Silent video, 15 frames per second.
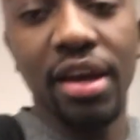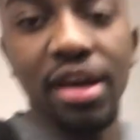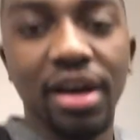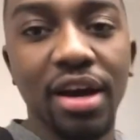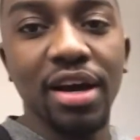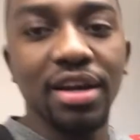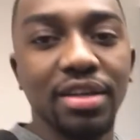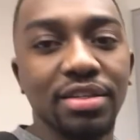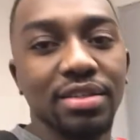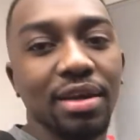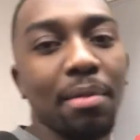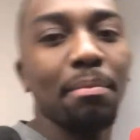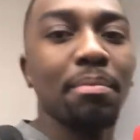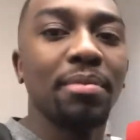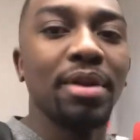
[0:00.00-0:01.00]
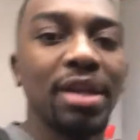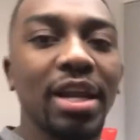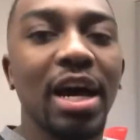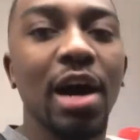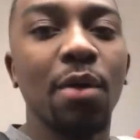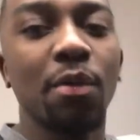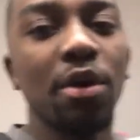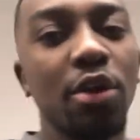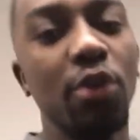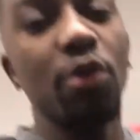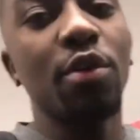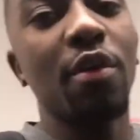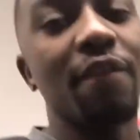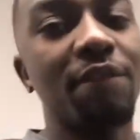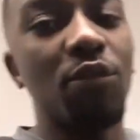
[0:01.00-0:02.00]
guys, I'm now at
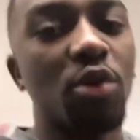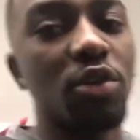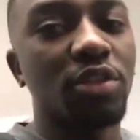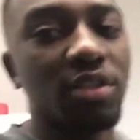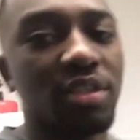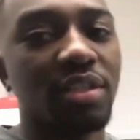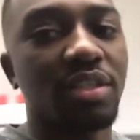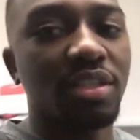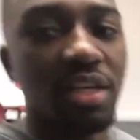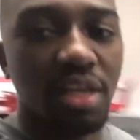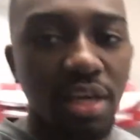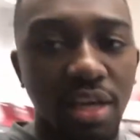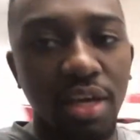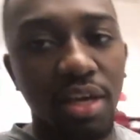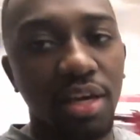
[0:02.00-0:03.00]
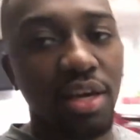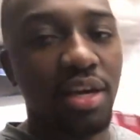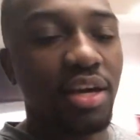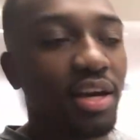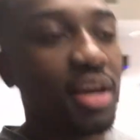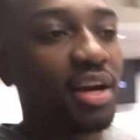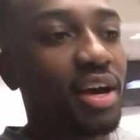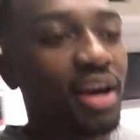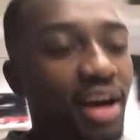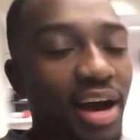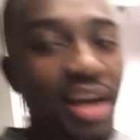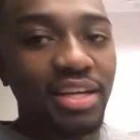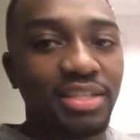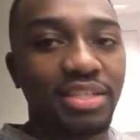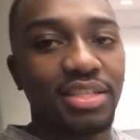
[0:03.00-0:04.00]
university.
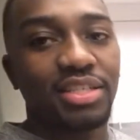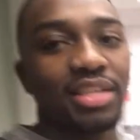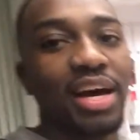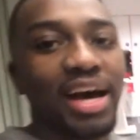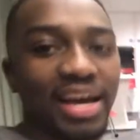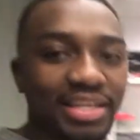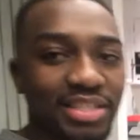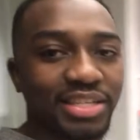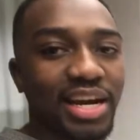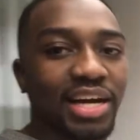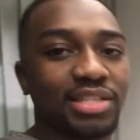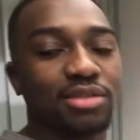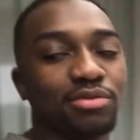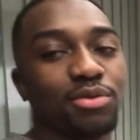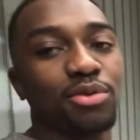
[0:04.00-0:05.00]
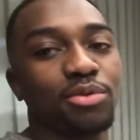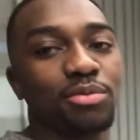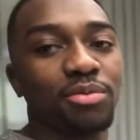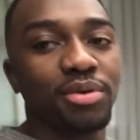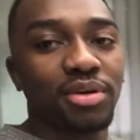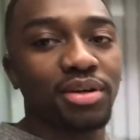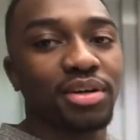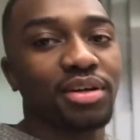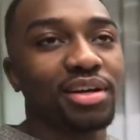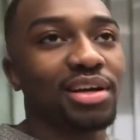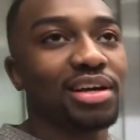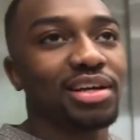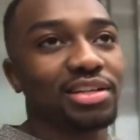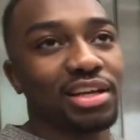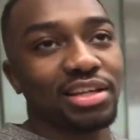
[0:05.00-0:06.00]
I just hijacked a room.
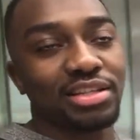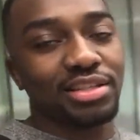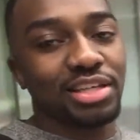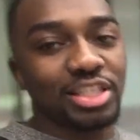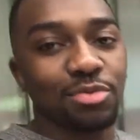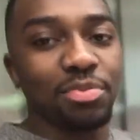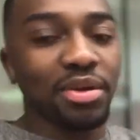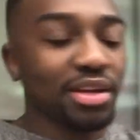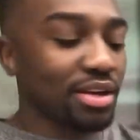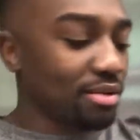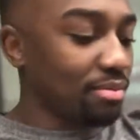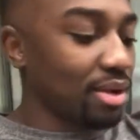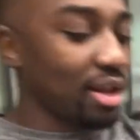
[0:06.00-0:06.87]
It's 6 p.m.